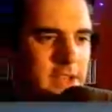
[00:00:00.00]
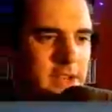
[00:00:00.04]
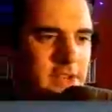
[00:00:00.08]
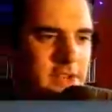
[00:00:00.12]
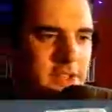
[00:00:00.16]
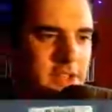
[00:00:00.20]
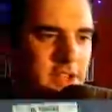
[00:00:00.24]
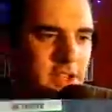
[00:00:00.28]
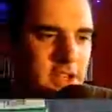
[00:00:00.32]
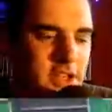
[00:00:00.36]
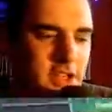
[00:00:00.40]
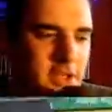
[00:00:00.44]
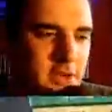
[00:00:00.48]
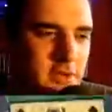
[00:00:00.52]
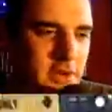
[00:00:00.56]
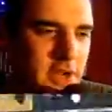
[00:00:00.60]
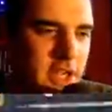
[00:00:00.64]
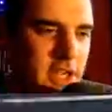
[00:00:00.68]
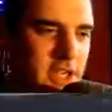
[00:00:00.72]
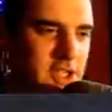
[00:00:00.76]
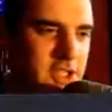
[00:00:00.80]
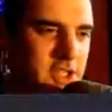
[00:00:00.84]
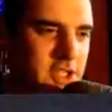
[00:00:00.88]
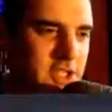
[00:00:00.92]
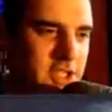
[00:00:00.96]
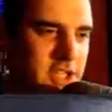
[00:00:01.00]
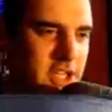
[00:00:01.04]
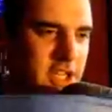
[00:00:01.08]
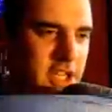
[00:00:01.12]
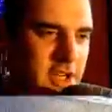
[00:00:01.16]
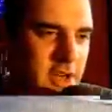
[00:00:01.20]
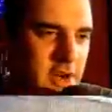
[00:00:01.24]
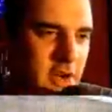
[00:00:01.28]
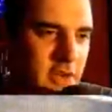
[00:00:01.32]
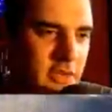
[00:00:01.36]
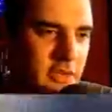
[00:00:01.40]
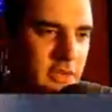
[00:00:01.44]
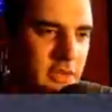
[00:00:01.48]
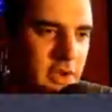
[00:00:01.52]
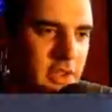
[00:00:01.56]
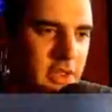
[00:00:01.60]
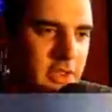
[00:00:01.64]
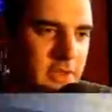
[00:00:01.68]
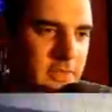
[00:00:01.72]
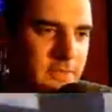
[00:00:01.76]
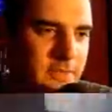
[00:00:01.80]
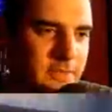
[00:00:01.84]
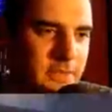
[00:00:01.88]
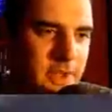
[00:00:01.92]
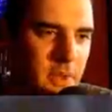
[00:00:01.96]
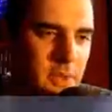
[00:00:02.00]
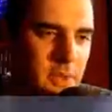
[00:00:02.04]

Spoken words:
certainly all action to kick off with. I